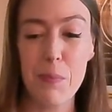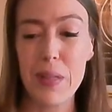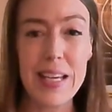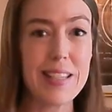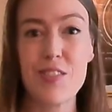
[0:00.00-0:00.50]

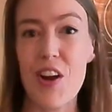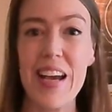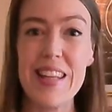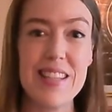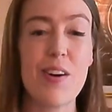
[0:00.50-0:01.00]
Please try
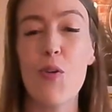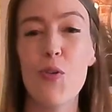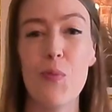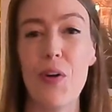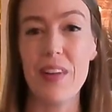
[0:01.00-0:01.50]
these at
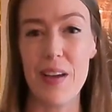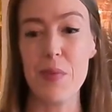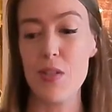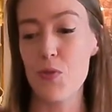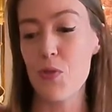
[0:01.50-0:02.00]
home or let me
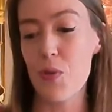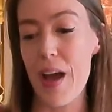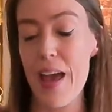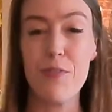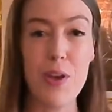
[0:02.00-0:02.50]
know
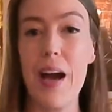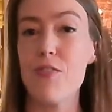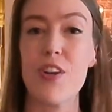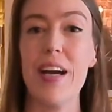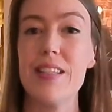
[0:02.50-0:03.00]
if you have
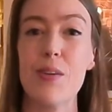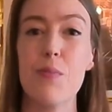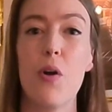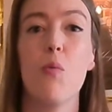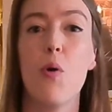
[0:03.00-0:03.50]
tried them
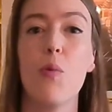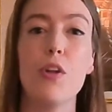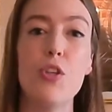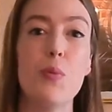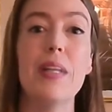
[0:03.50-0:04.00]
or what
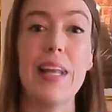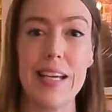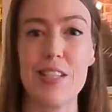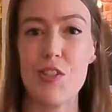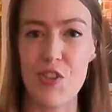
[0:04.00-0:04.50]
one you would
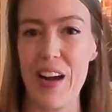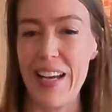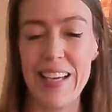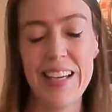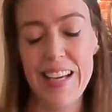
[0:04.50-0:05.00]
like to try.
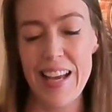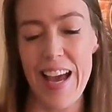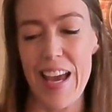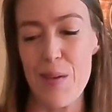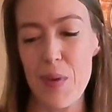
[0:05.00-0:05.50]

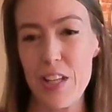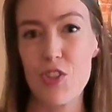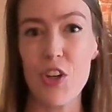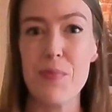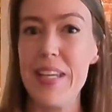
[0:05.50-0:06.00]

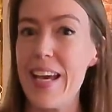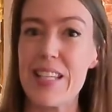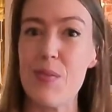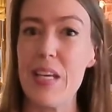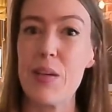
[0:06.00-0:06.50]
Join me
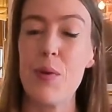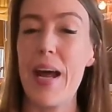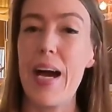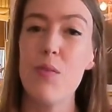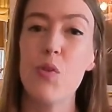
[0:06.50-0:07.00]
next week when
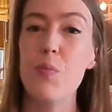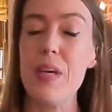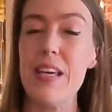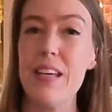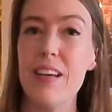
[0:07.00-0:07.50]
I will
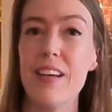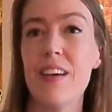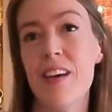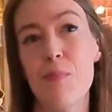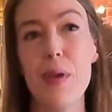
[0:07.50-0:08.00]
be
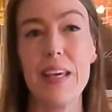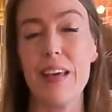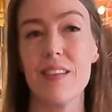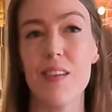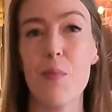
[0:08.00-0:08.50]

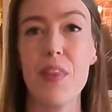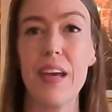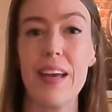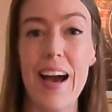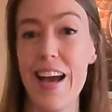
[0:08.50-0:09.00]
making
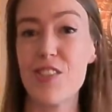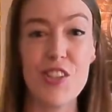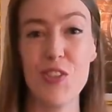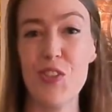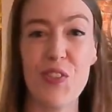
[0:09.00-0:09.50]
something, I actually
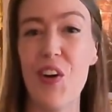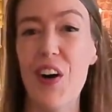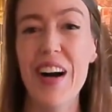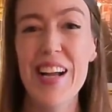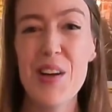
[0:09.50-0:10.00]
don't know
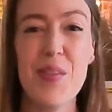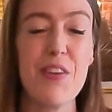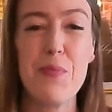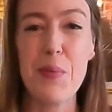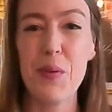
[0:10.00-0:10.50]
what. We
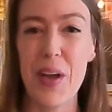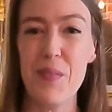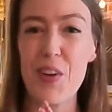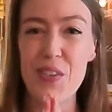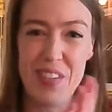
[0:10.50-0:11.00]
have people
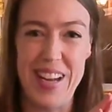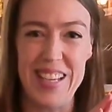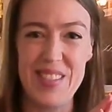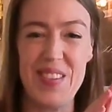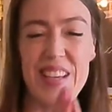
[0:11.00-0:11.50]
coming over
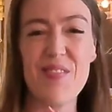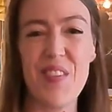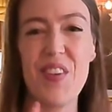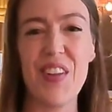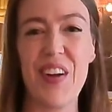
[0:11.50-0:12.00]
next week. My
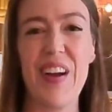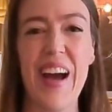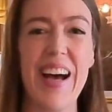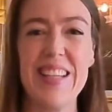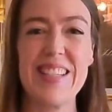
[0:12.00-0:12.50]
brother
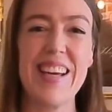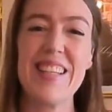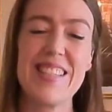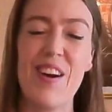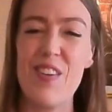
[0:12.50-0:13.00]
and
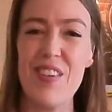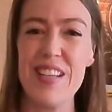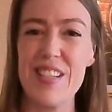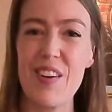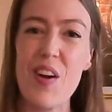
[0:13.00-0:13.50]
his
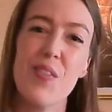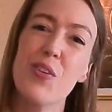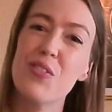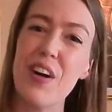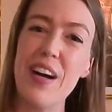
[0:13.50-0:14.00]
girlfriend are coming
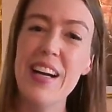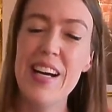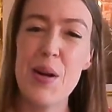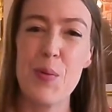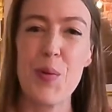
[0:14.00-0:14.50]
over.
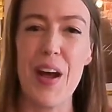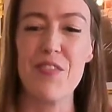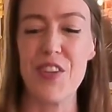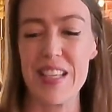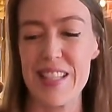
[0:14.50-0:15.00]
We're going to have
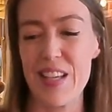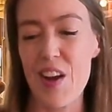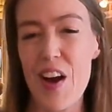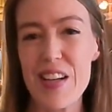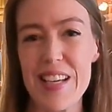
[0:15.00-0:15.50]
drinks in the
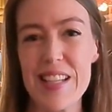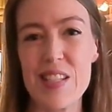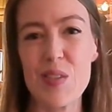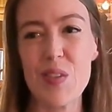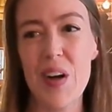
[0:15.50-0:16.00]
garden,
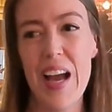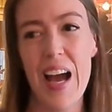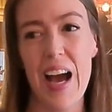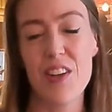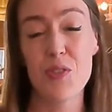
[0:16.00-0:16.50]
so
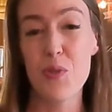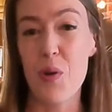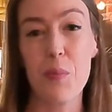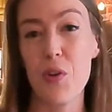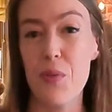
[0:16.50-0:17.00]
I don't know
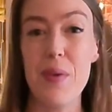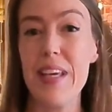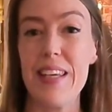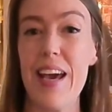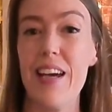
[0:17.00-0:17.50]
what I'm going to
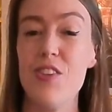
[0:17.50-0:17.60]
make yet.